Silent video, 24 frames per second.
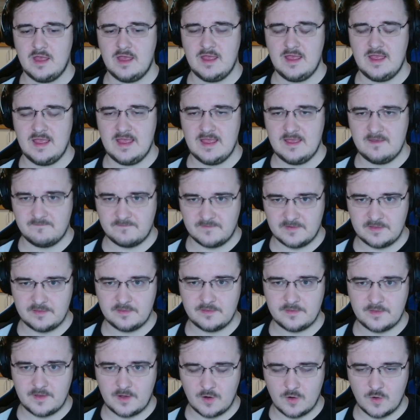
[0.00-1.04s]
Even
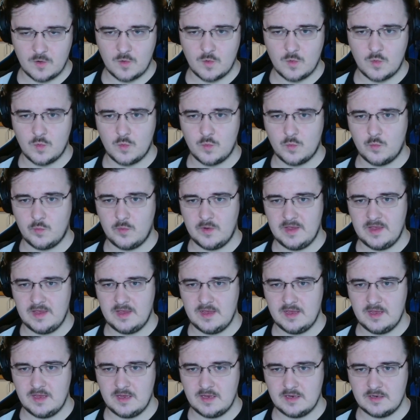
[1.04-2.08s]
though
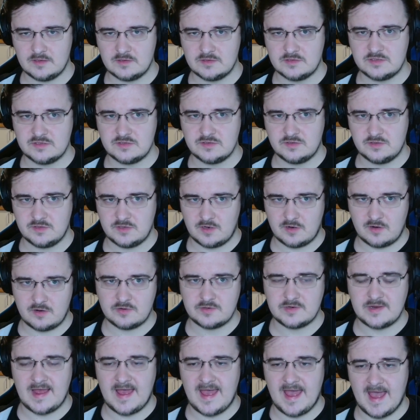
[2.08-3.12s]
we do not
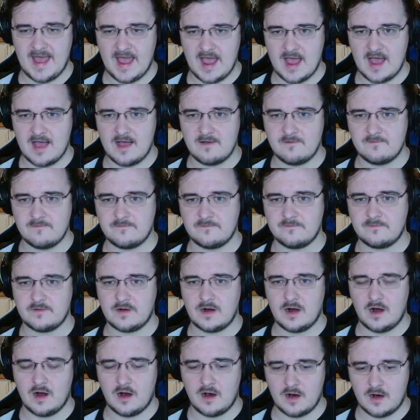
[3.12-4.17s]
have
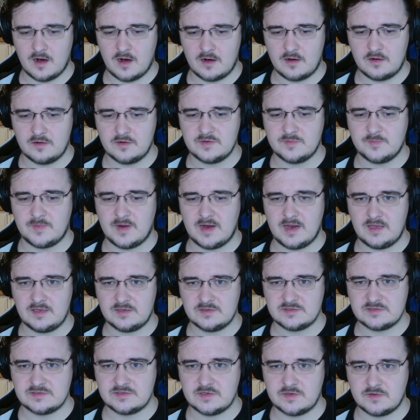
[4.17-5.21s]
hard
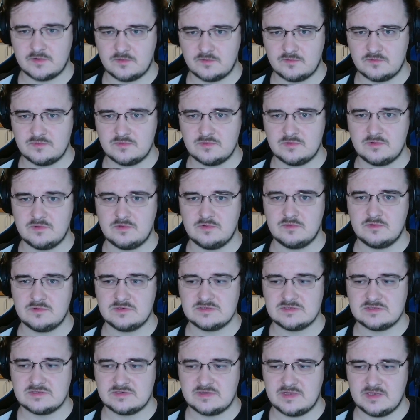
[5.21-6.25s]
milestones
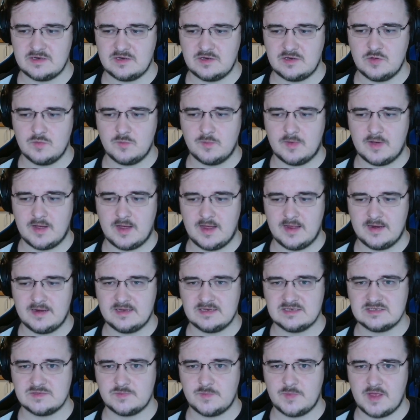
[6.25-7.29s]
that you might
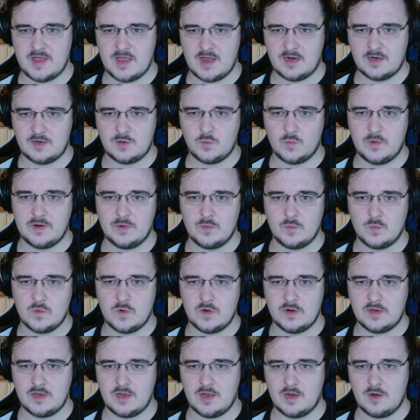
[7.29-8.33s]
expect when
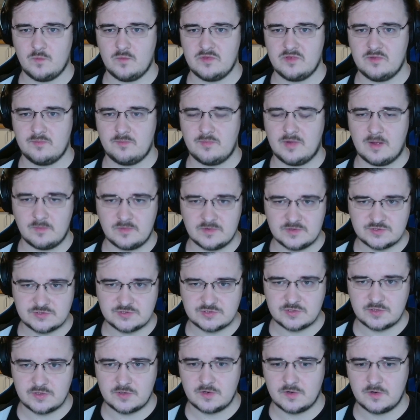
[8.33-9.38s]
working with a
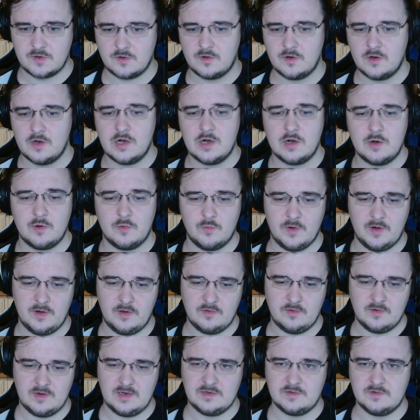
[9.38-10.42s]
publisher, where you
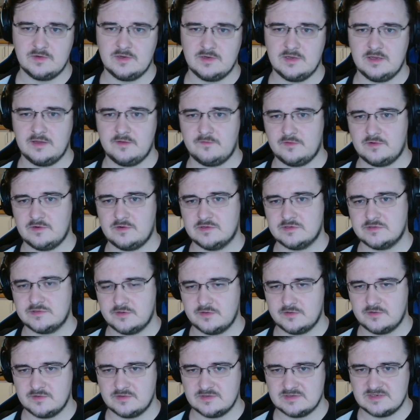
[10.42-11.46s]
need to deliver a
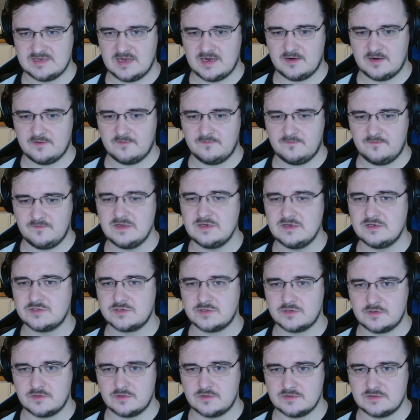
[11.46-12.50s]
certain set of
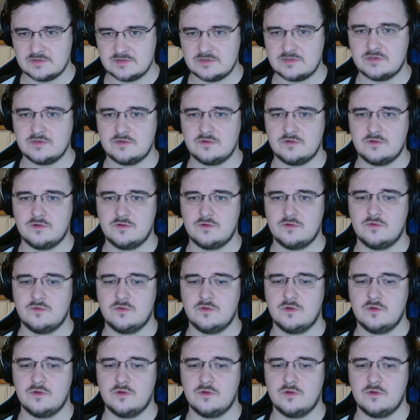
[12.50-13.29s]
features to